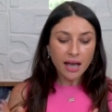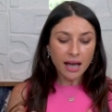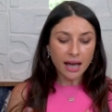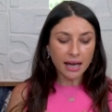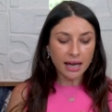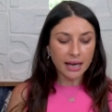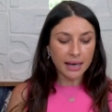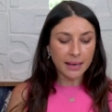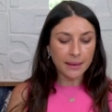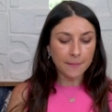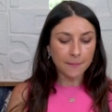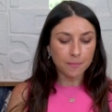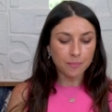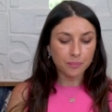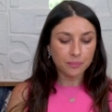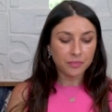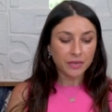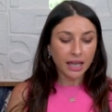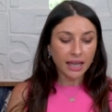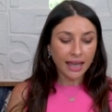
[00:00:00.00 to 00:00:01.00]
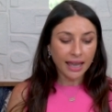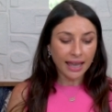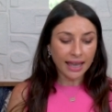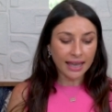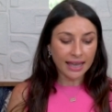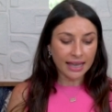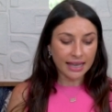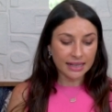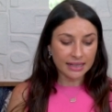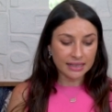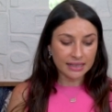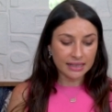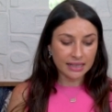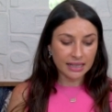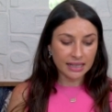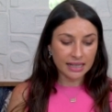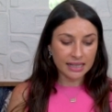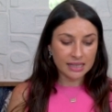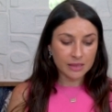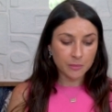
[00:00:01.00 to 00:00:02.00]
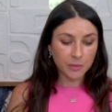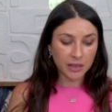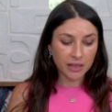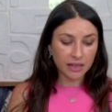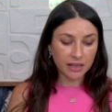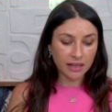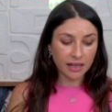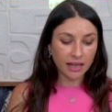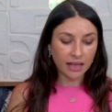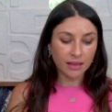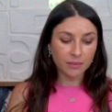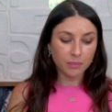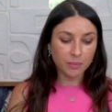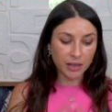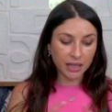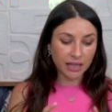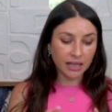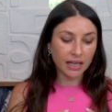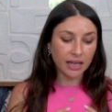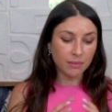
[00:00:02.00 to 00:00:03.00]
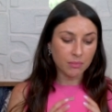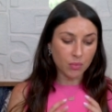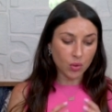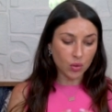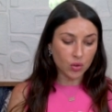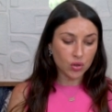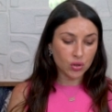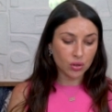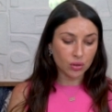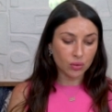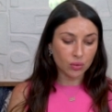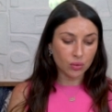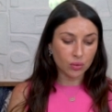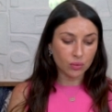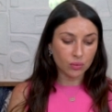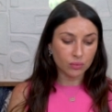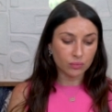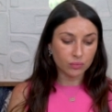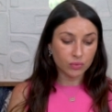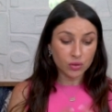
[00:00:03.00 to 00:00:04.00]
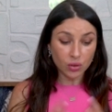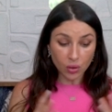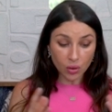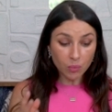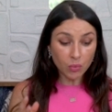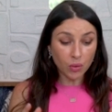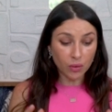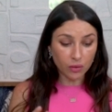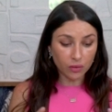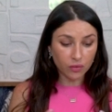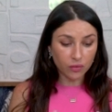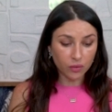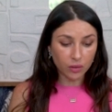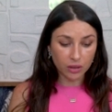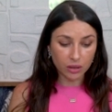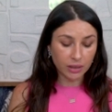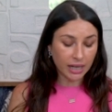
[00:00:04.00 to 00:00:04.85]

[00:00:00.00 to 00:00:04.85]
Um, and it's been a big emotional turmoil for you.